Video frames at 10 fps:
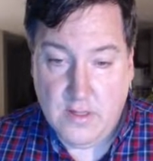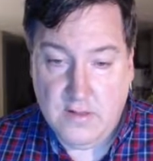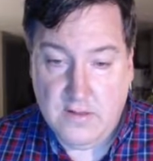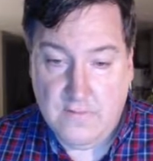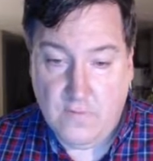
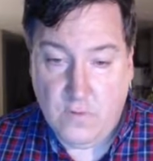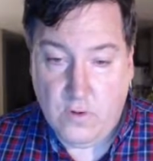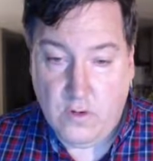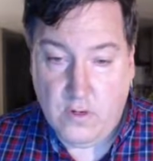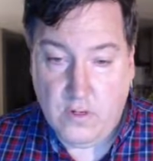
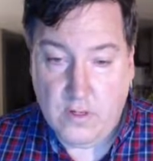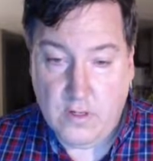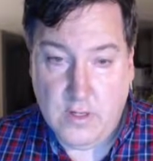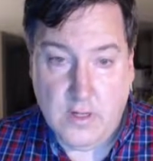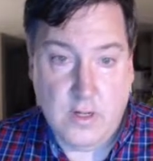for
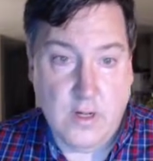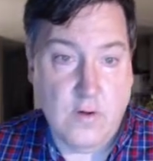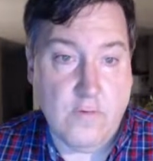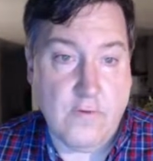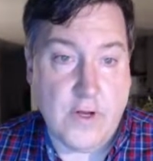
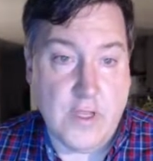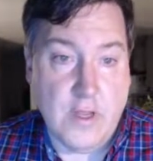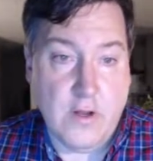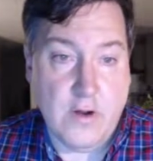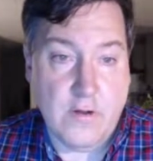over a
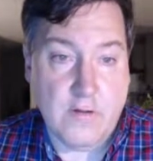year.